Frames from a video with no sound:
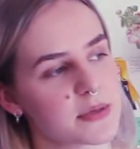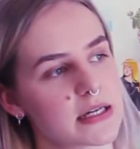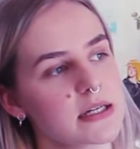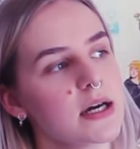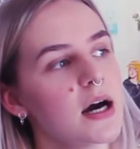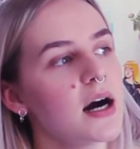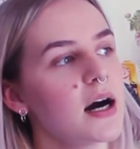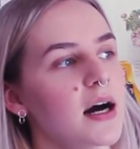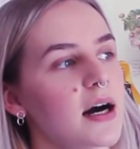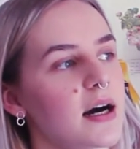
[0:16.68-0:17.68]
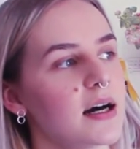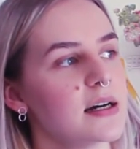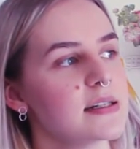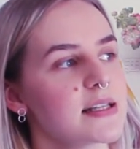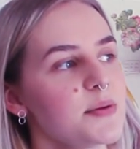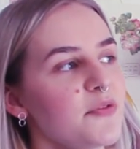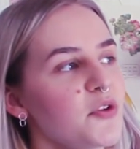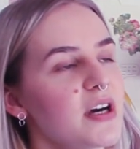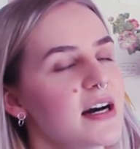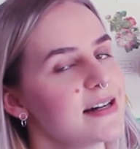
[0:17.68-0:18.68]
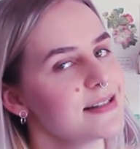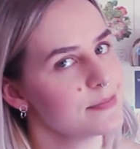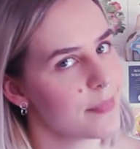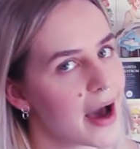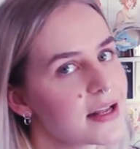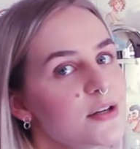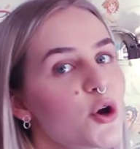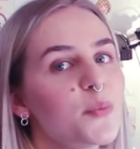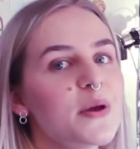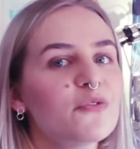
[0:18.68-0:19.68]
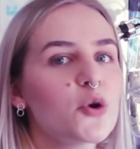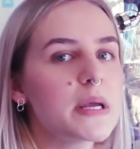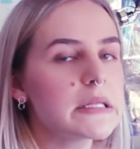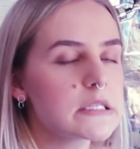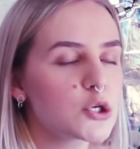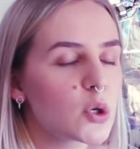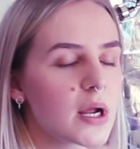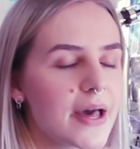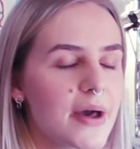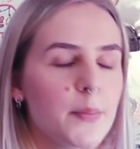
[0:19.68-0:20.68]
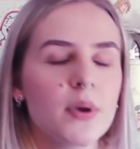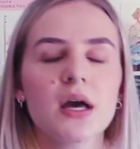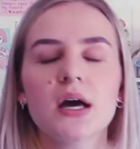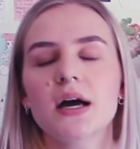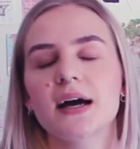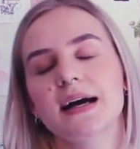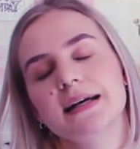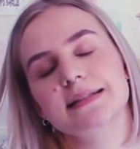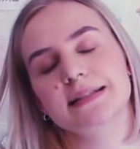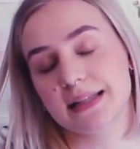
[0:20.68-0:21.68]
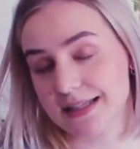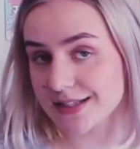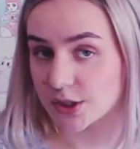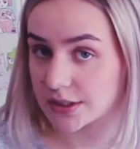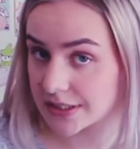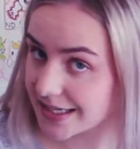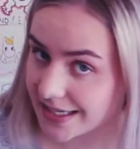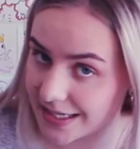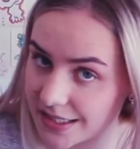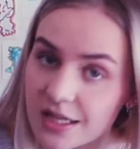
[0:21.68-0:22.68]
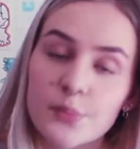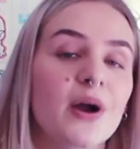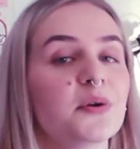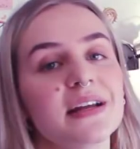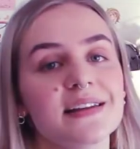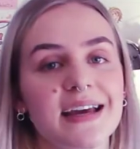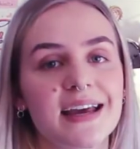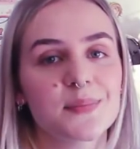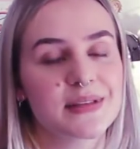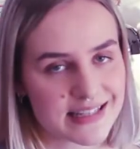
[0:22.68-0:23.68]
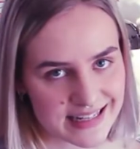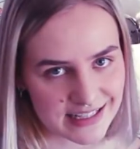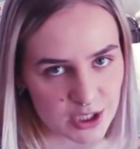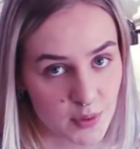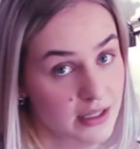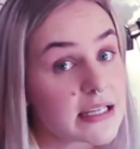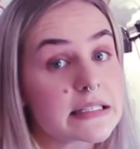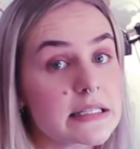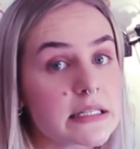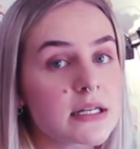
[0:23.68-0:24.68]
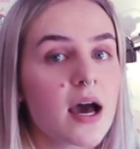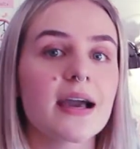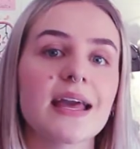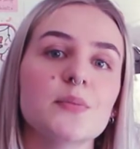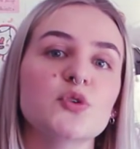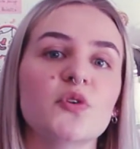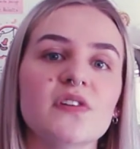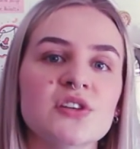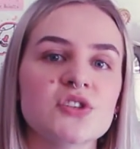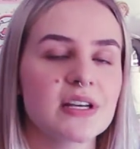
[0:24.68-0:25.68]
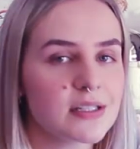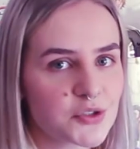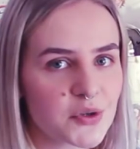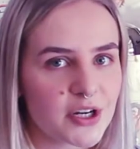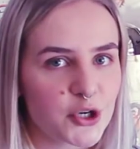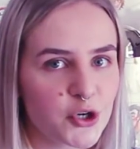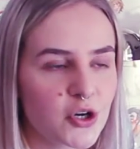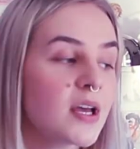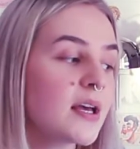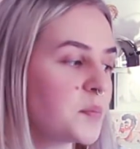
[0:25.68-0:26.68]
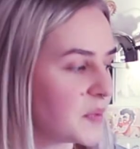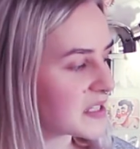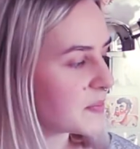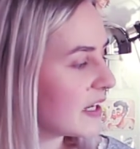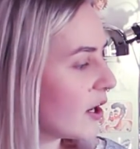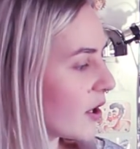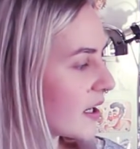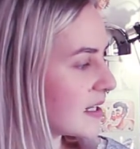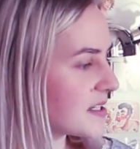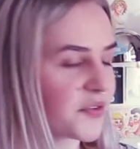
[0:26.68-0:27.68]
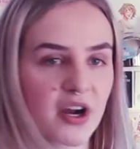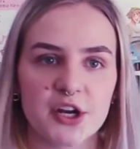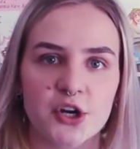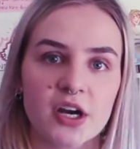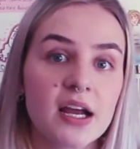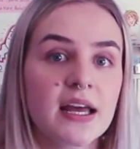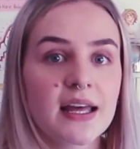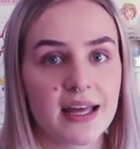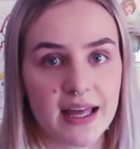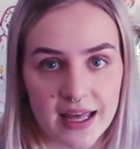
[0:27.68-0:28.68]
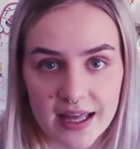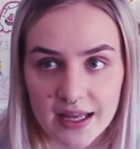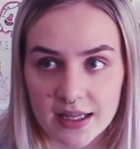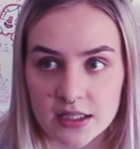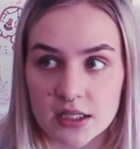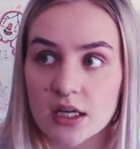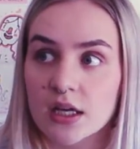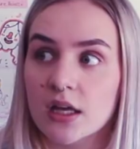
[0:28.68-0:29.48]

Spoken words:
me. Some of you guys might know me from Instagram as Celestial Teen. My real name is niiiceee. I am a Norwegian illustrator, mixed media artist, writer, and